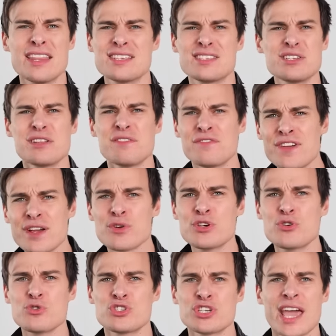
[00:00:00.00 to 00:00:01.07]
there's still a very
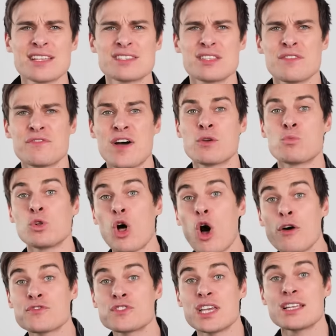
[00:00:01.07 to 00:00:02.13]
good chance that the fund will
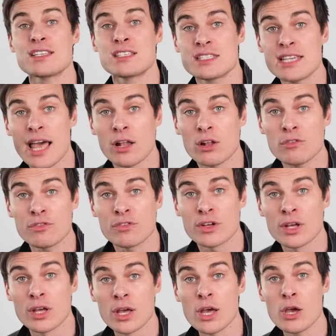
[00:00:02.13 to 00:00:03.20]
offset itself
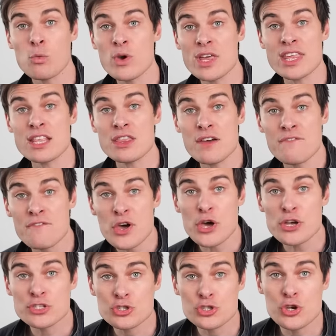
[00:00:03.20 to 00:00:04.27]
within the
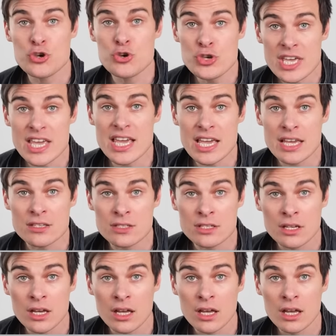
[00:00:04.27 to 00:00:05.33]
first 2 years.